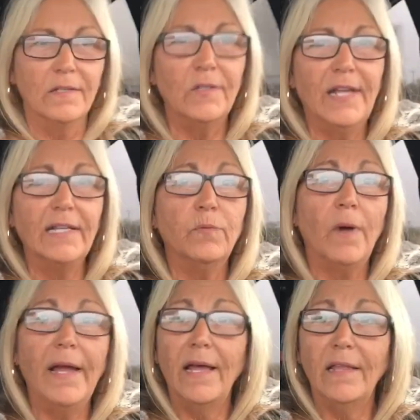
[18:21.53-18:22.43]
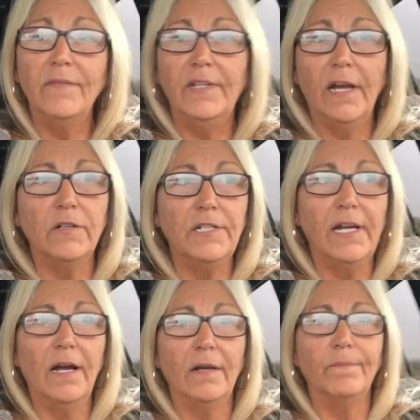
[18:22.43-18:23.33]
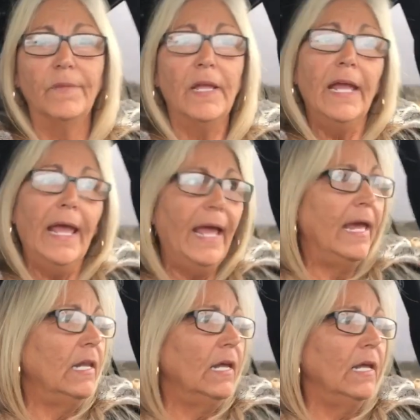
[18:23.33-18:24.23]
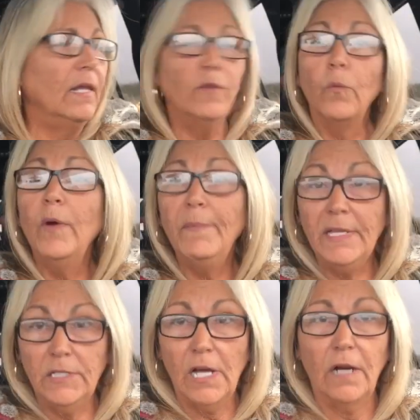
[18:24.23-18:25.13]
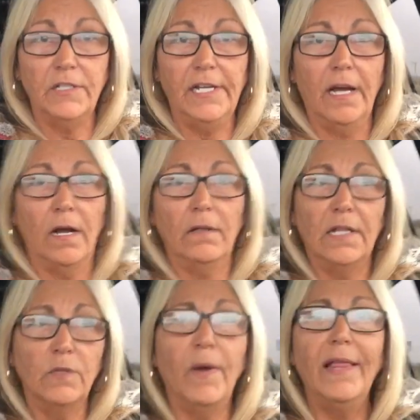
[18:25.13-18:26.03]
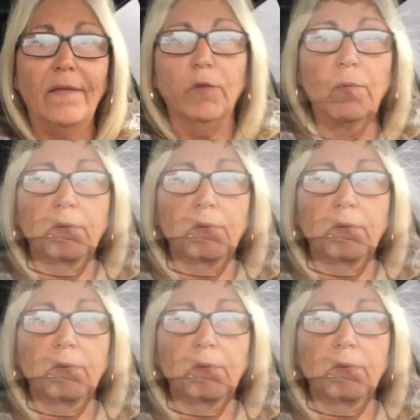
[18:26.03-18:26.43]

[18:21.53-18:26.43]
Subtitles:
So that's why I left the RTR. And the women's RTR. That's why I left the